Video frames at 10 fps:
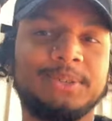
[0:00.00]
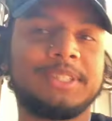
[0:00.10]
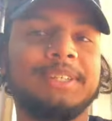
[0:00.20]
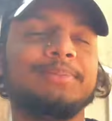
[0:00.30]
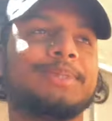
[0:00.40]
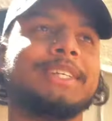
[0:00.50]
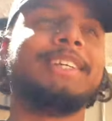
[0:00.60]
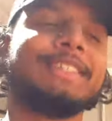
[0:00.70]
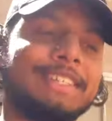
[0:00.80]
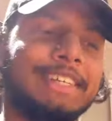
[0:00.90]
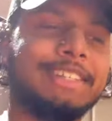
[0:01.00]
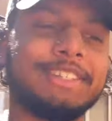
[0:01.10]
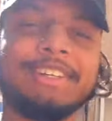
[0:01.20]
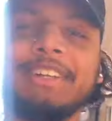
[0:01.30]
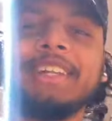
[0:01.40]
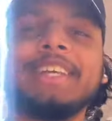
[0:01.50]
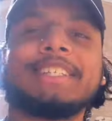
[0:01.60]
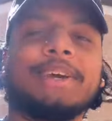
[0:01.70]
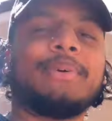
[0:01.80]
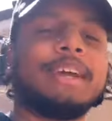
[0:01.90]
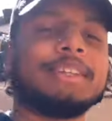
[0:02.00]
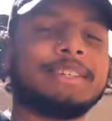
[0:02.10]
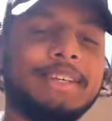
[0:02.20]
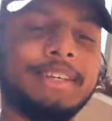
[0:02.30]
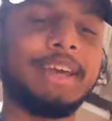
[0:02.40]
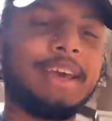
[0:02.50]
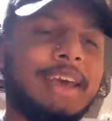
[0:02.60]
Team T is TZO, and let's get right into it.